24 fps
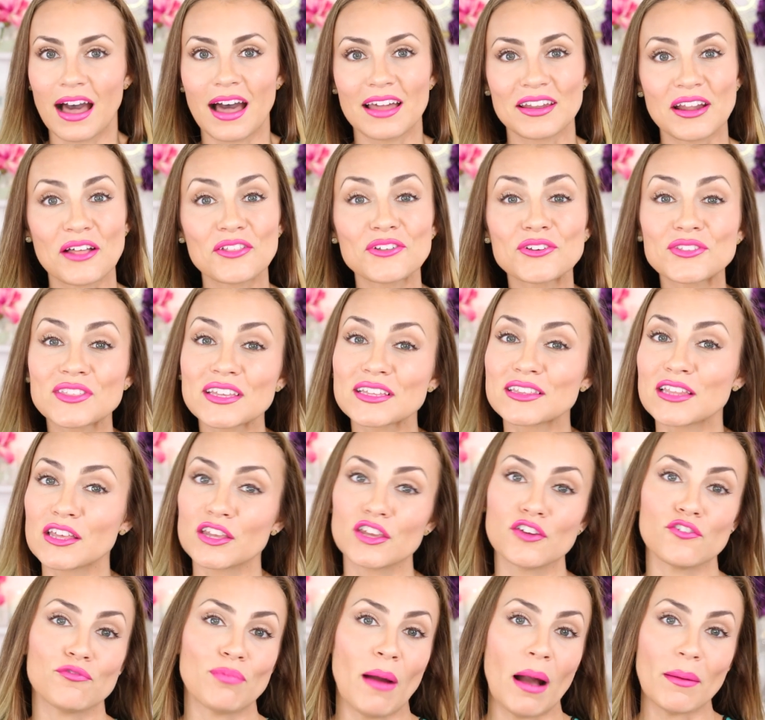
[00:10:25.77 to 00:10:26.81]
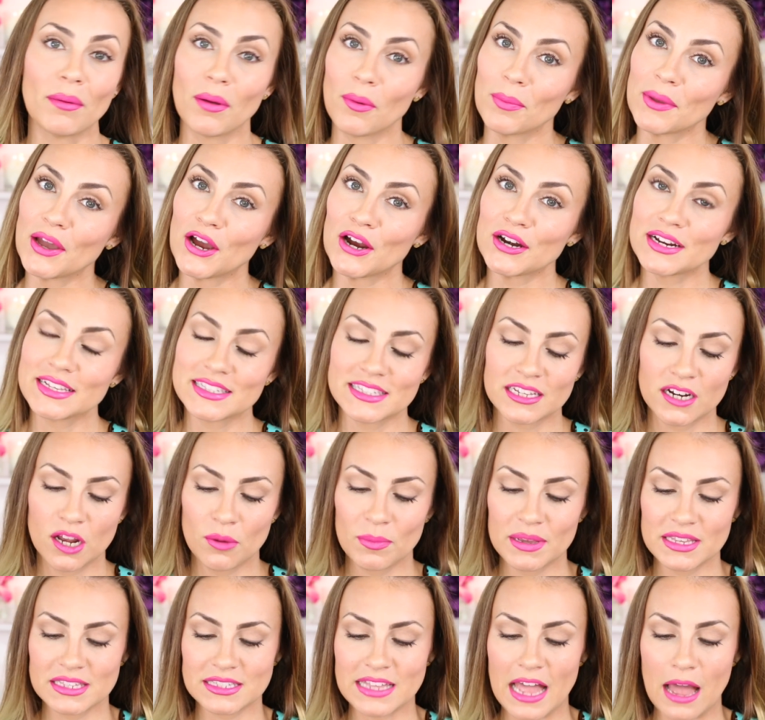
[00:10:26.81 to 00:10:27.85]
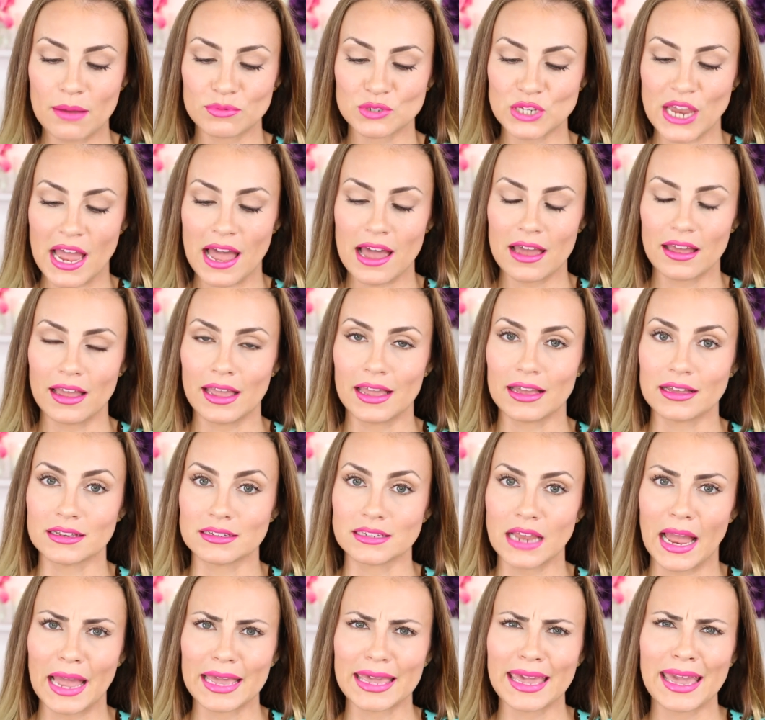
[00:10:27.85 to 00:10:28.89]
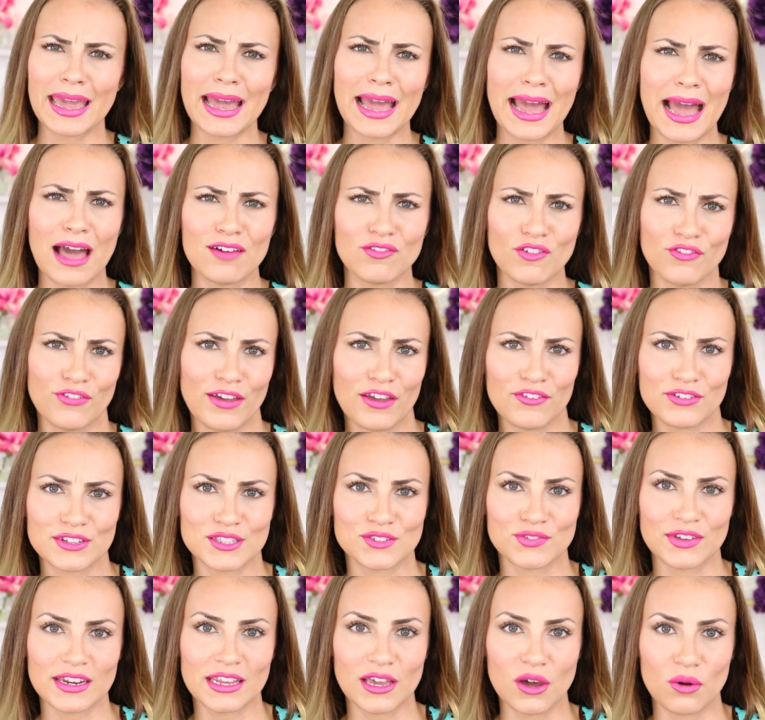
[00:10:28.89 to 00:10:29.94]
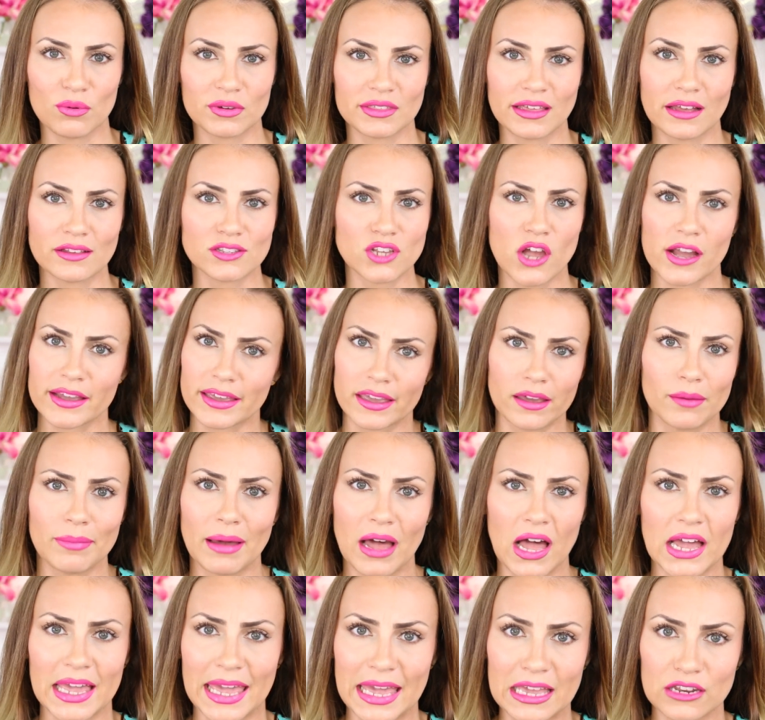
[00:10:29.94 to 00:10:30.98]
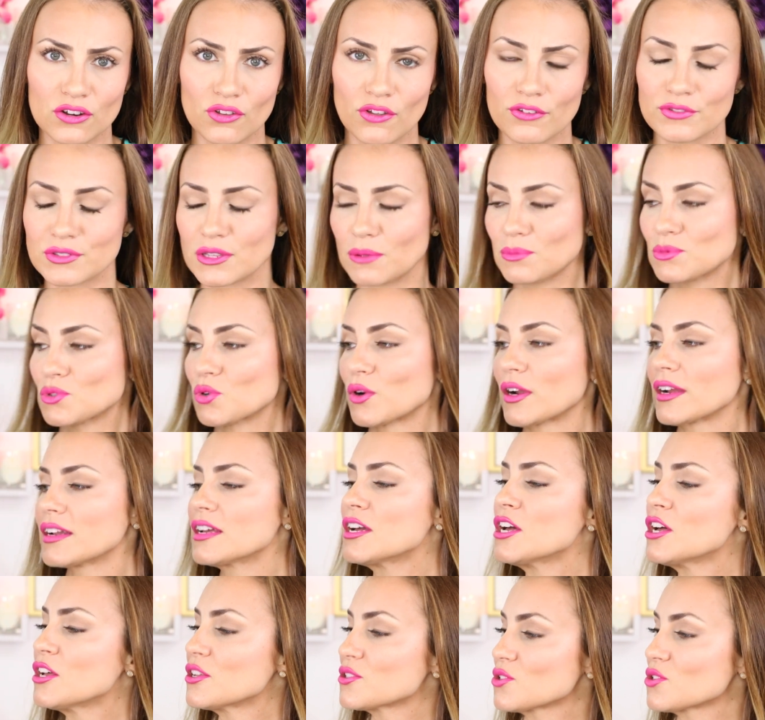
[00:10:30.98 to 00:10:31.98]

Another thing that you've probably already seen on my Snapchat, and I can't have a favorites video without talking about a candle of some sort.